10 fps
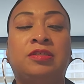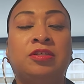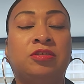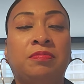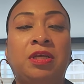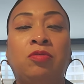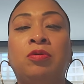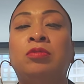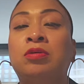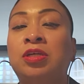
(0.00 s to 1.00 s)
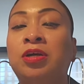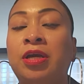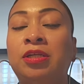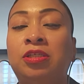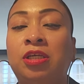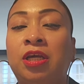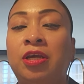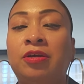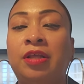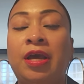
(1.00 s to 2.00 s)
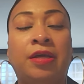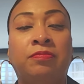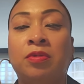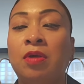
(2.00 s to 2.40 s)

there's something going on in your energy here that,